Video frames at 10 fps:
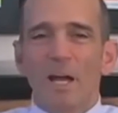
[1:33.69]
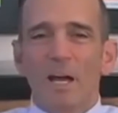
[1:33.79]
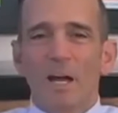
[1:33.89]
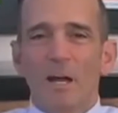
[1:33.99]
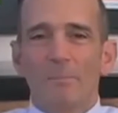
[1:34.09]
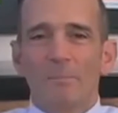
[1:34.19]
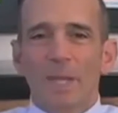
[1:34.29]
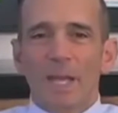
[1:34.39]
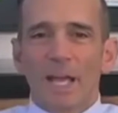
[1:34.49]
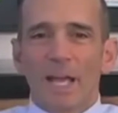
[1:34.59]

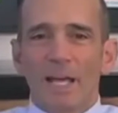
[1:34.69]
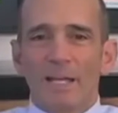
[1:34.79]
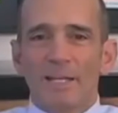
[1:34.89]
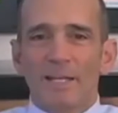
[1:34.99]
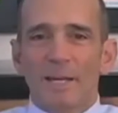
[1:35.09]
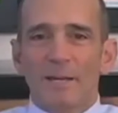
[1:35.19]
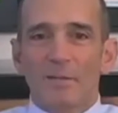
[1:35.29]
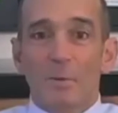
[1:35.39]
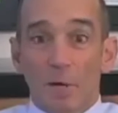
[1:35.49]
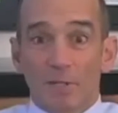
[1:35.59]
And
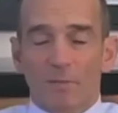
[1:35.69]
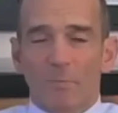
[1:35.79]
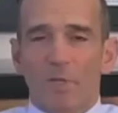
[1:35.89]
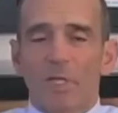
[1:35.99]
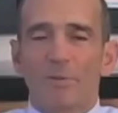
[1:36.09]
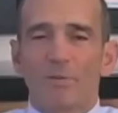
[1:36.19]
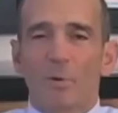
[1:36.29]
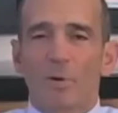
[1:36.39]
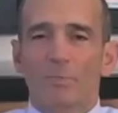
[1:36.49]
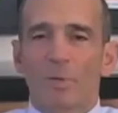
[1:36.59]
you want some relief, of course.